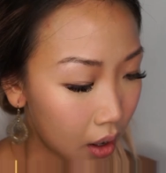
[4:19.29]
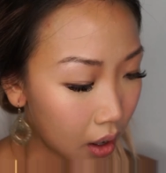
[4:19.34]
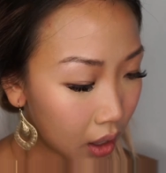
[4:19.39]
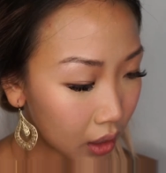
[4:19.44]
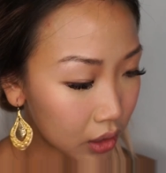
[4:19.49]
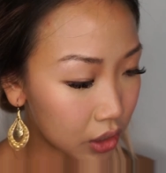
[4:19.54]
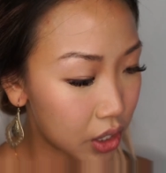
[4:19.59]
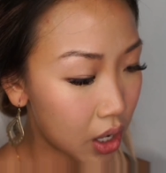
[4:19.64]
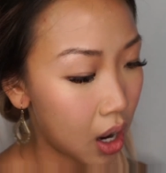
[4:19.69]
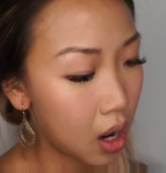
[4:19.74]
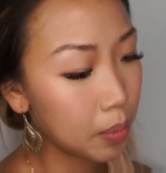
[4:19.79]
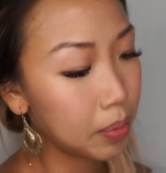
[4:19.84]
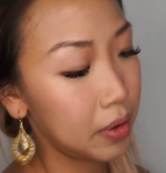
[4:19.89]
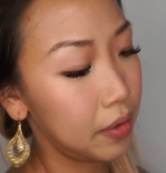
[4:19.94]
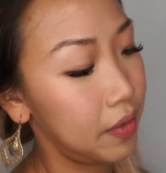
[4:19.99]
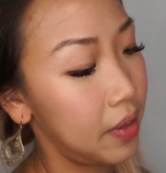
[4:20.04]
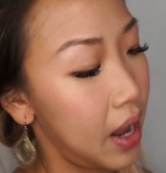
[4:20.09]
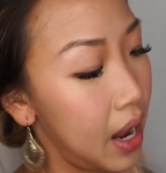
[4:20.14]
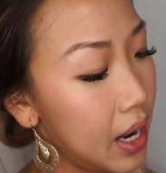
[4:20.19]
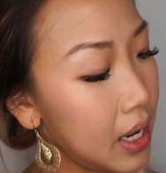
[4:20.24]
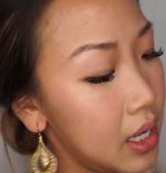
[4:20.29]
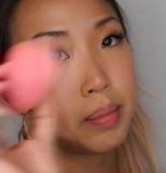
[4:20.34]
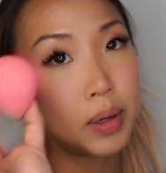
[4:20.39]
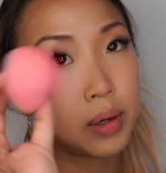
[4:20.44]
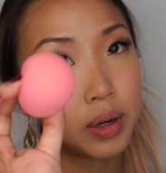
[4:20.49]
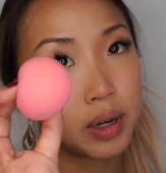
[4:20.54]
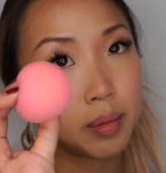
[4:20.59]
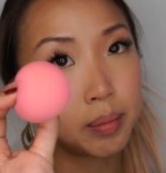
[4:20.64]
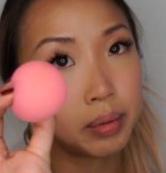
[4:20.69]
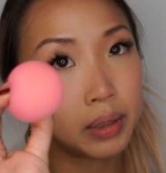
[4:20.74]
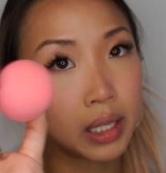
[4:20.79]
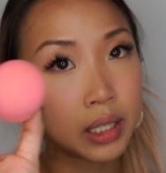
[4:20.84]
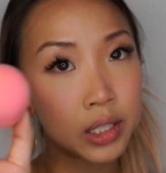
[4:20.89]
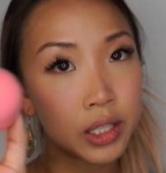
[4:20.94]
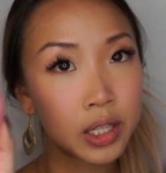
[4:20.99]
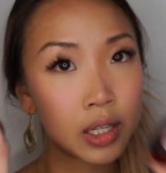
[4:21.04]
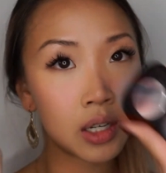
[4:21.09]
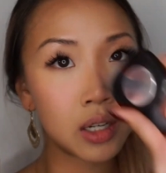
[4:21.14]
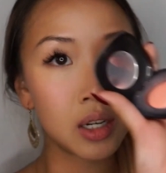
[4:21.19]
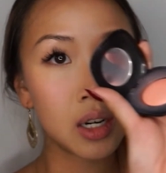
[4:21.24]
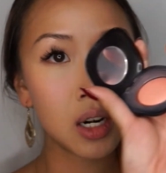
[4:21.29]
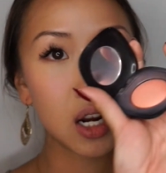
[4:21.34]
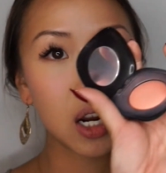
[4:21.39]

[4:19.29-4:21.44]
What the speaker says: On top of that, Beauty Blender